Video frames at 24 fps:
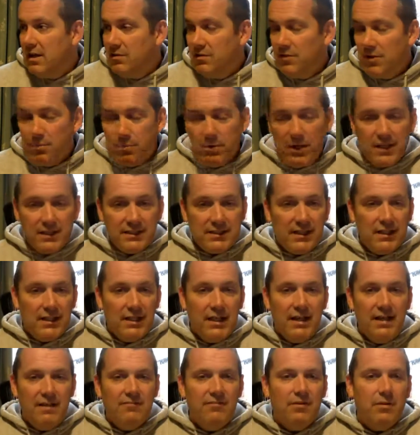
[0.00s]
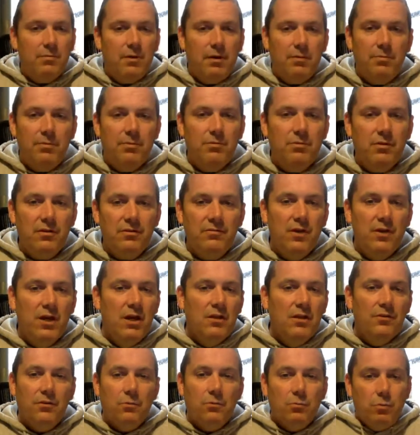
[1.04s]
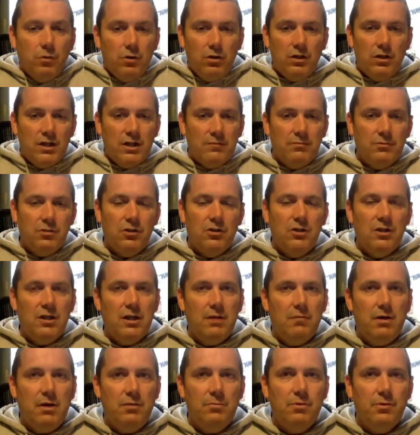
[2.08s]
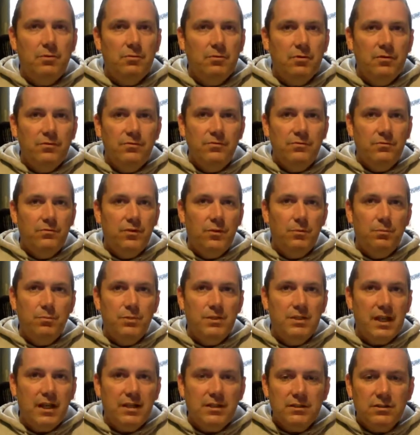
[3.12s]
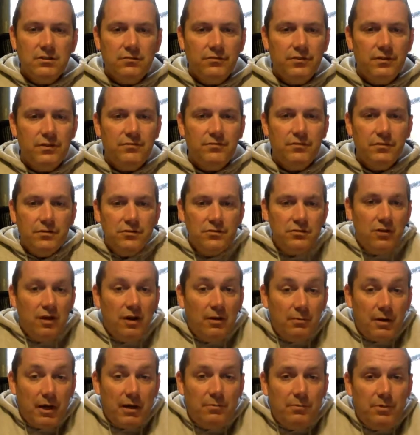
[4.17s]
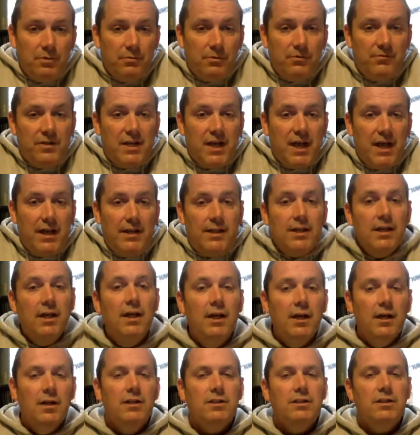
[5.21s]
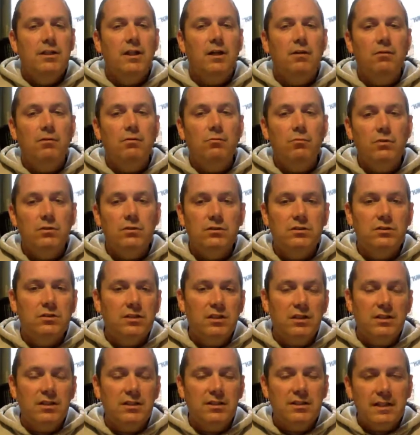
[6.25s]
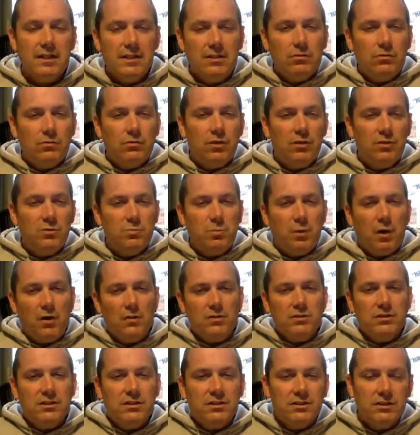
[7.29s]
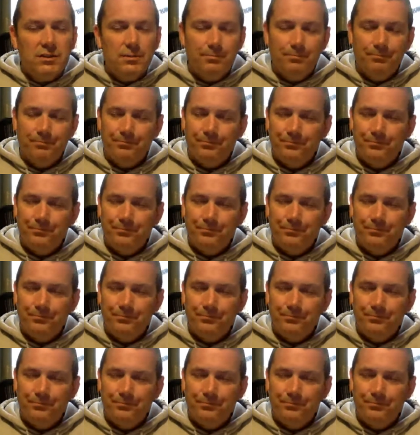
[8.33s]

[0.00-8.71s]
the place I live. I'm happy with the work I'm doing. I'm happy with the potential for the future. I'm happy with Kay. And once you can tick all those boxes,